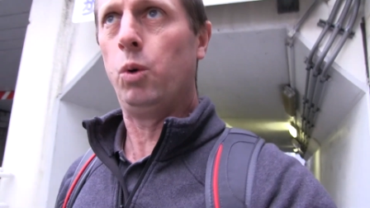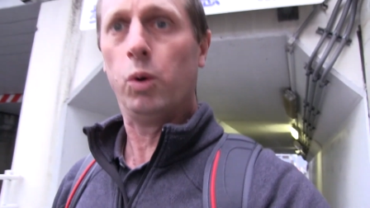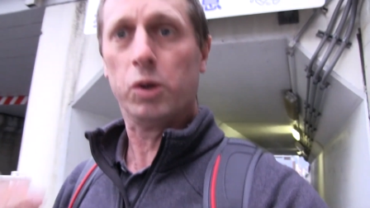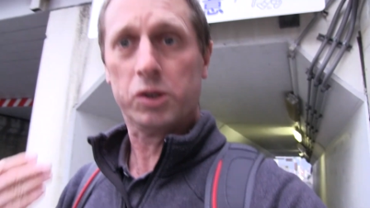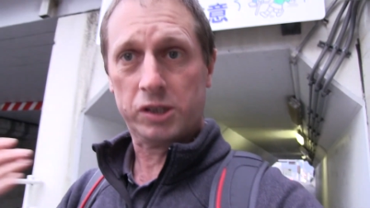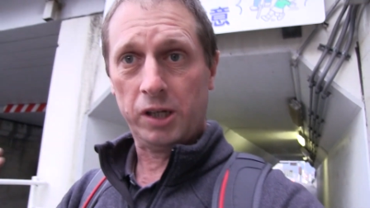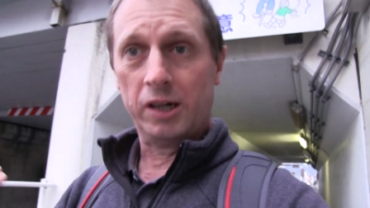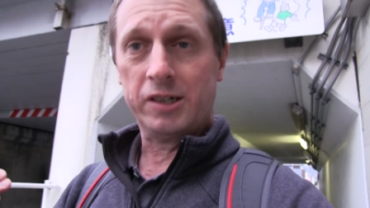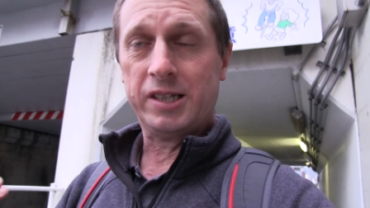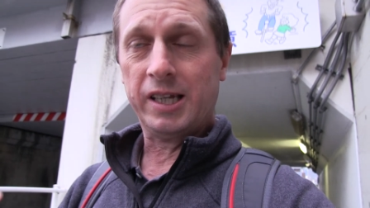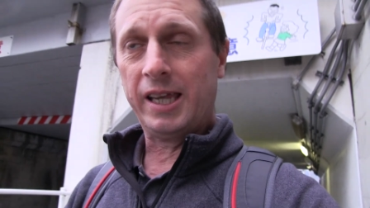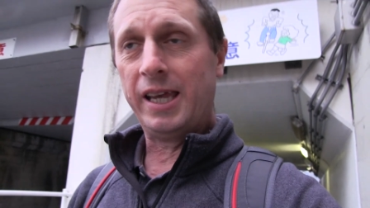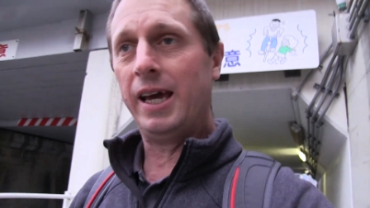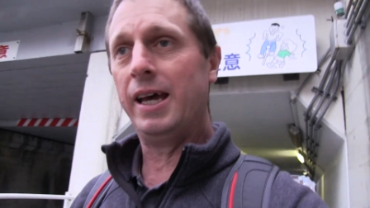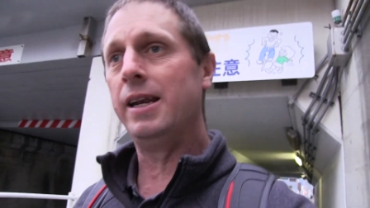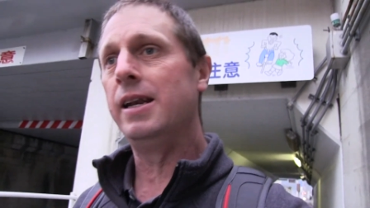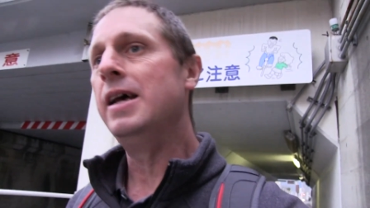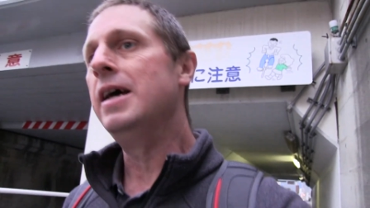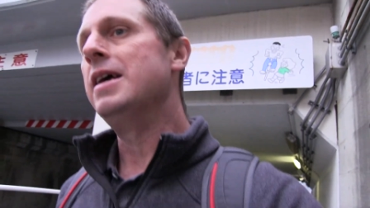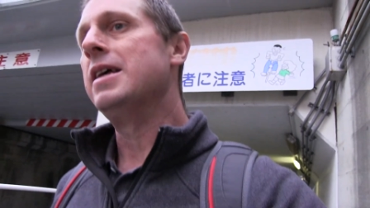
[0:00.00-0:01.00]
starts
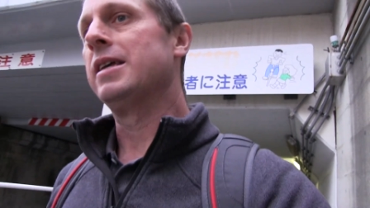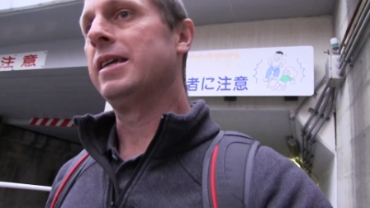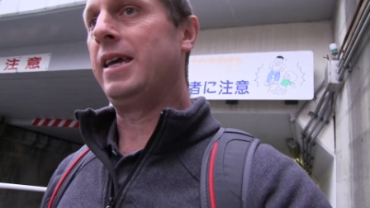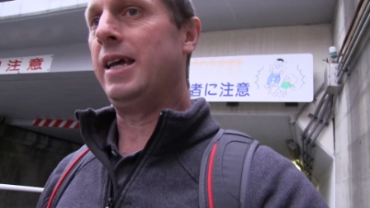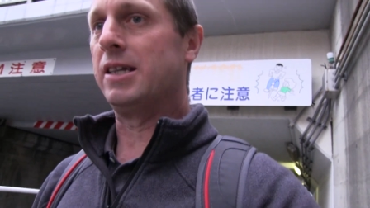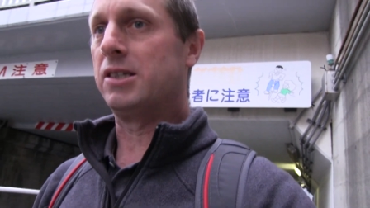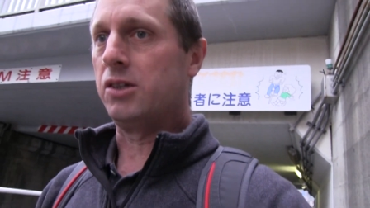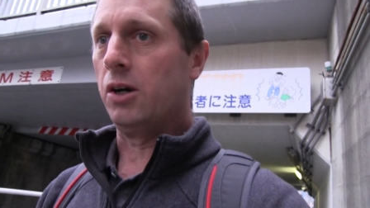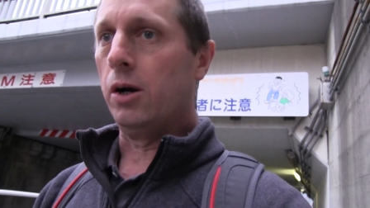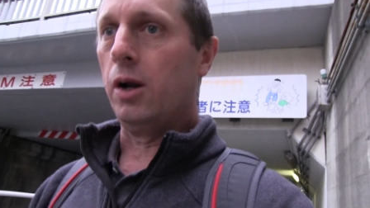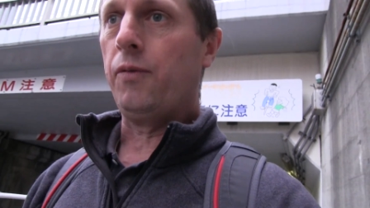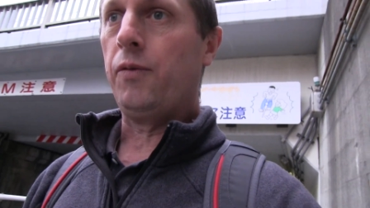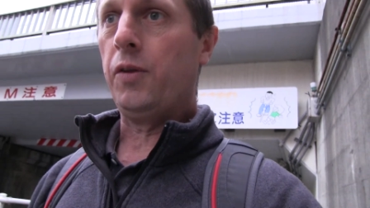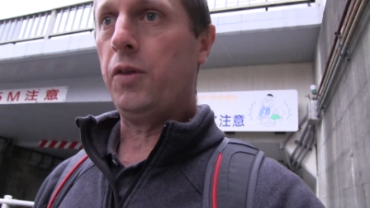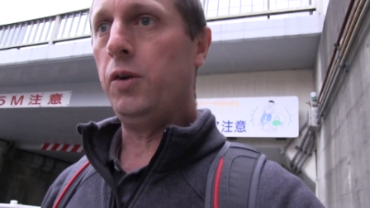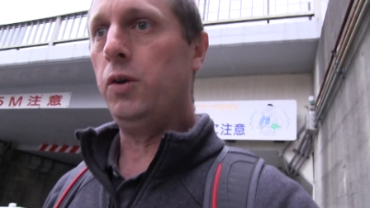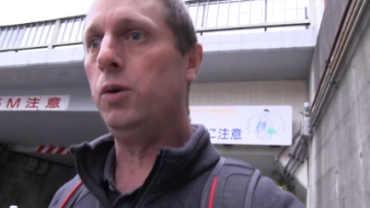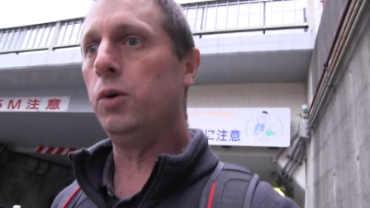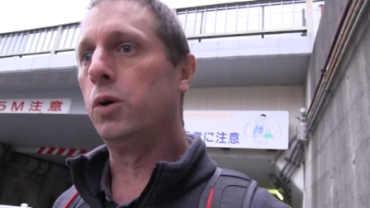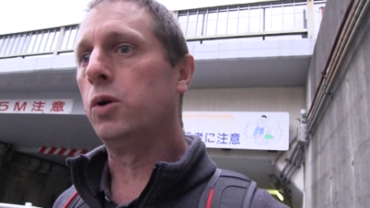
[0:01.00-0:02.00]
again, kids start off with
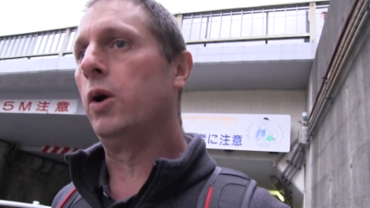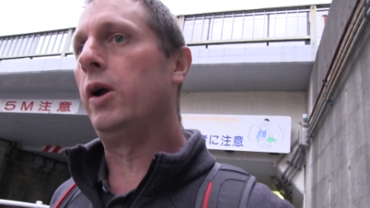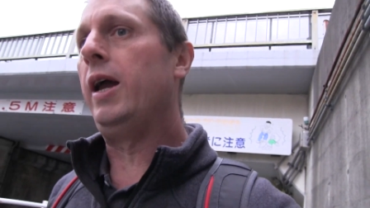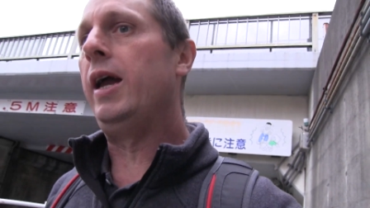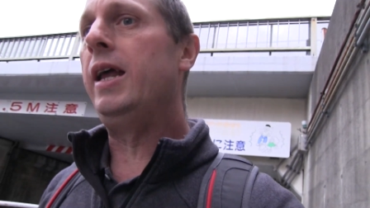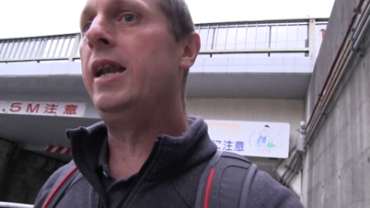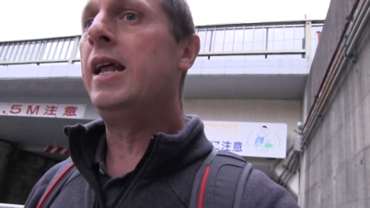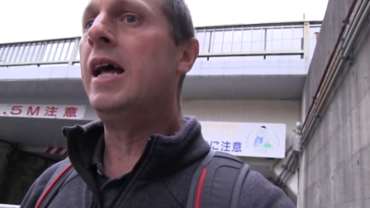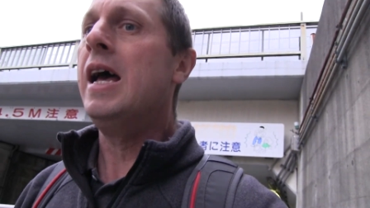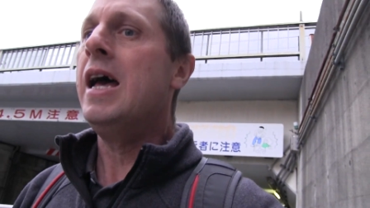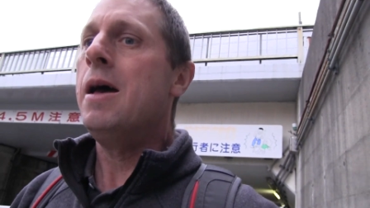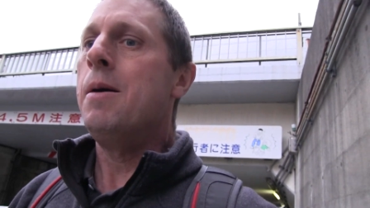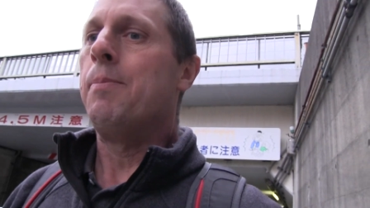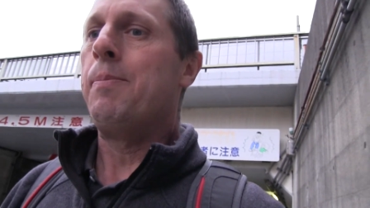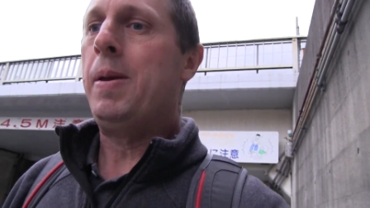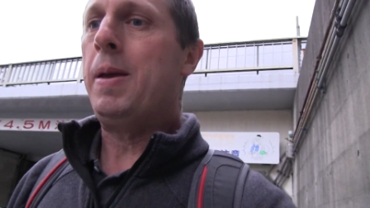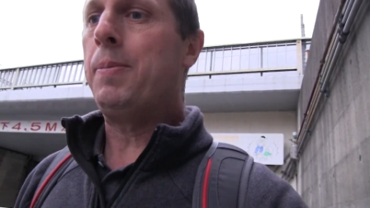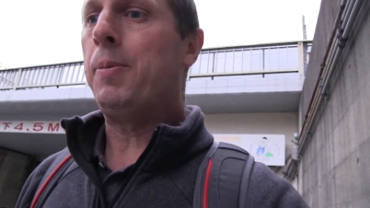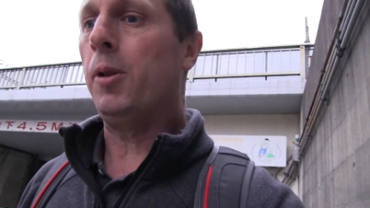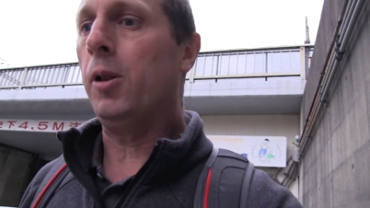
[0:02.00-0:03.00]
a new grade,
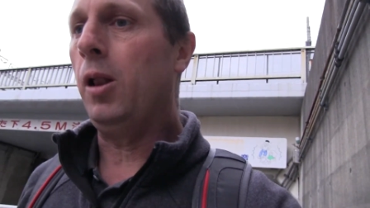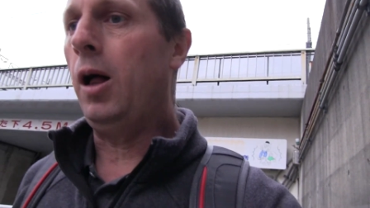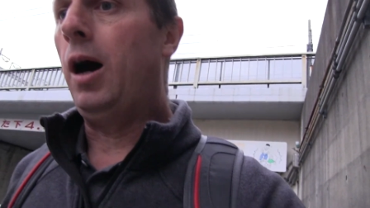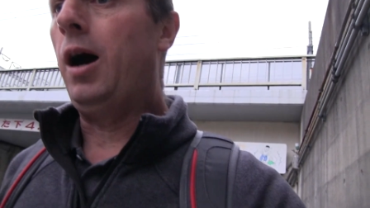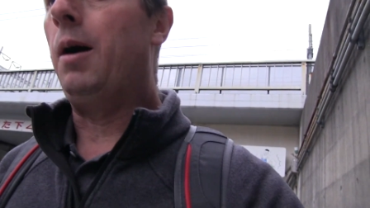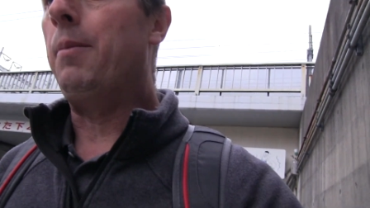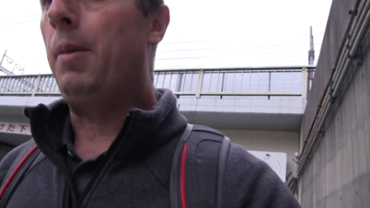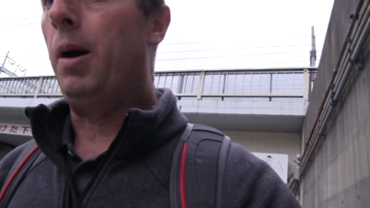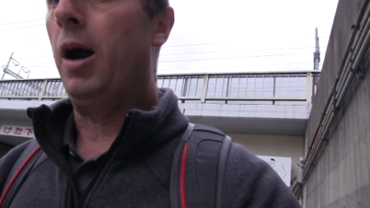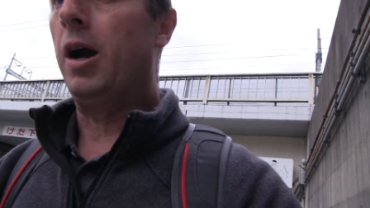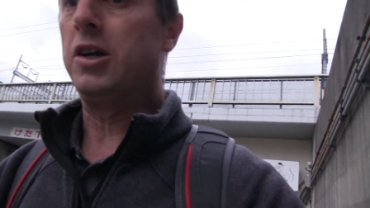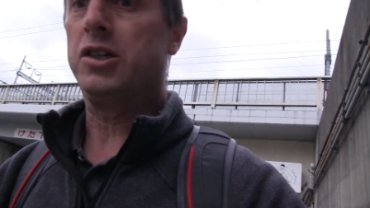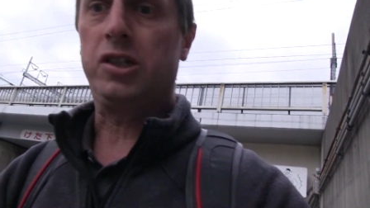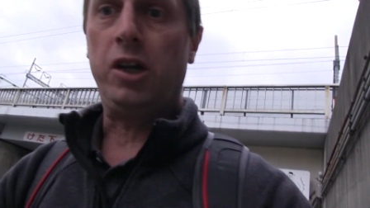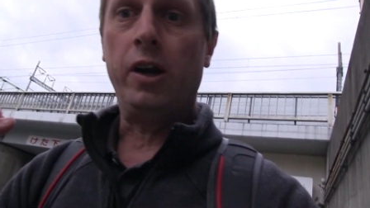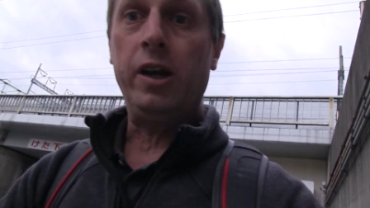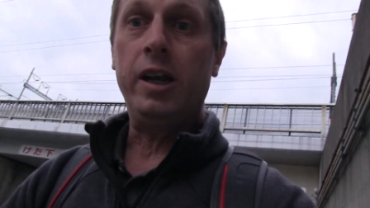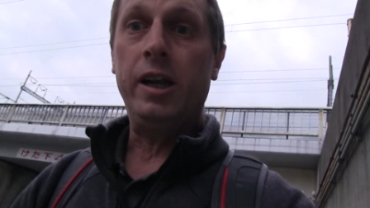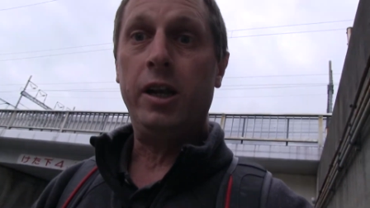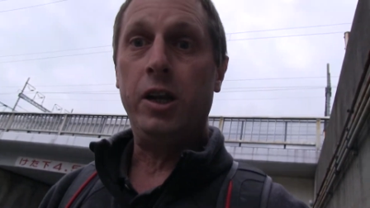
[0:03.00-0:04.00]
people are
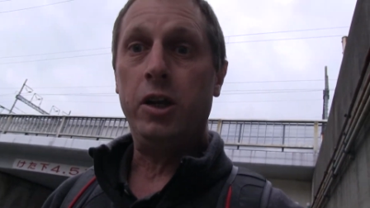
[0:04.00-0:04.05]
starting